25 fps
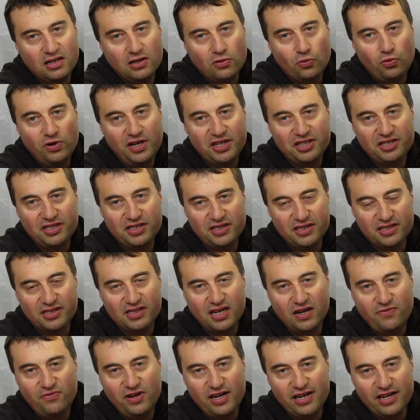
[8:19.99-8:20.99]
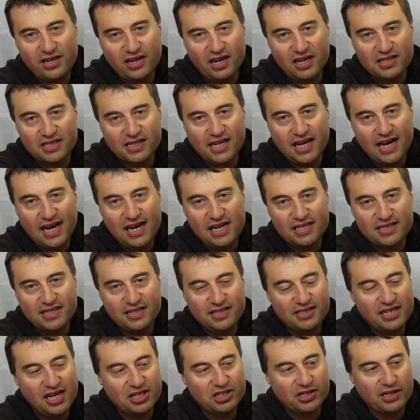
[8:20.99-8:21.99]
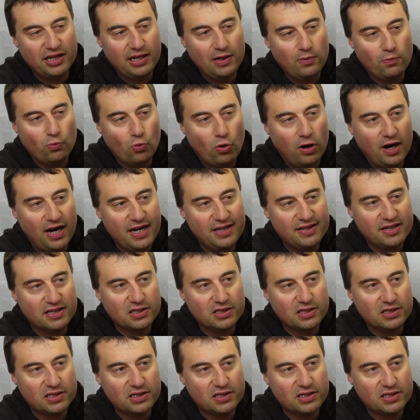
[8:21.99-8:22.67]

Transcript: which is a really nice case, and it's actually in white,